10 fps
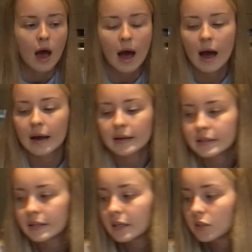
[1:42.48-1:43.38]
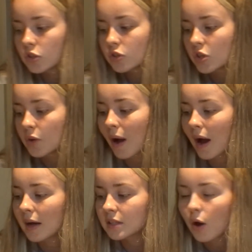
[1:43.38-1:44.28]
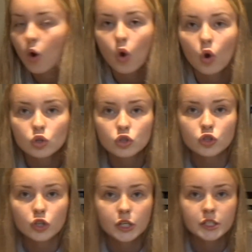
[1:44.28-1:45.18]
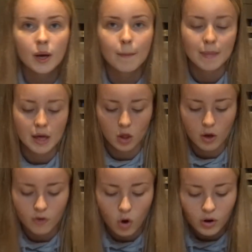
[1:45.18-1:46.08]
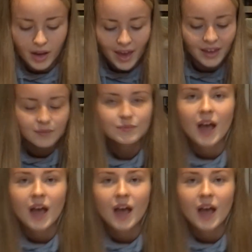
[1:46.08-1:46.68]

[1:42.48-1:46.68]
I need to add 100 ml of honey.